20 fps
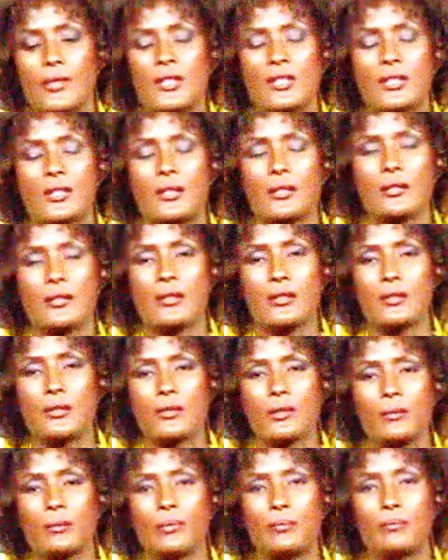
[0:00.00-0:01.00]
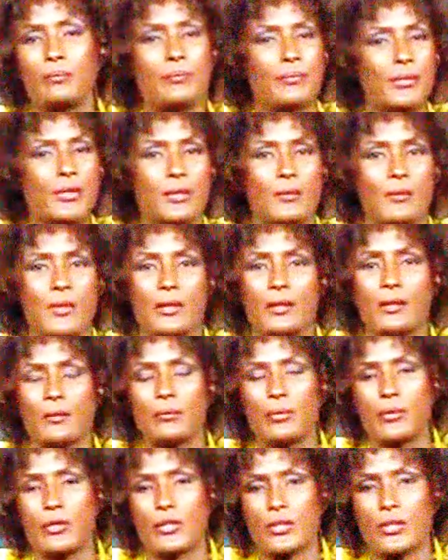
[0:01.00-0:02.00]
distance, somewhere in the
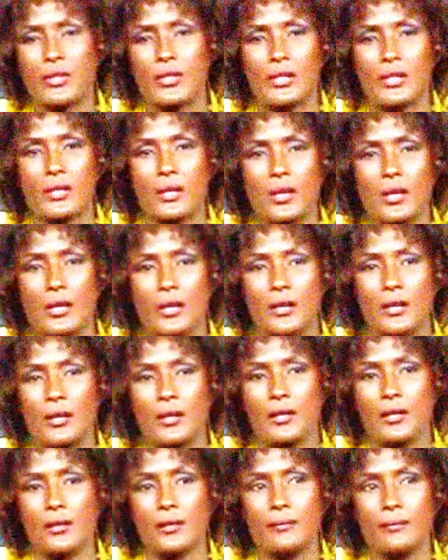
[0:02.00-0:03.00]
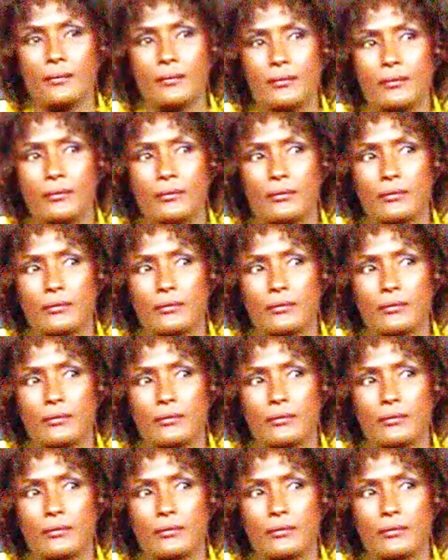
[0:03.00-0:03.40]
bushes, and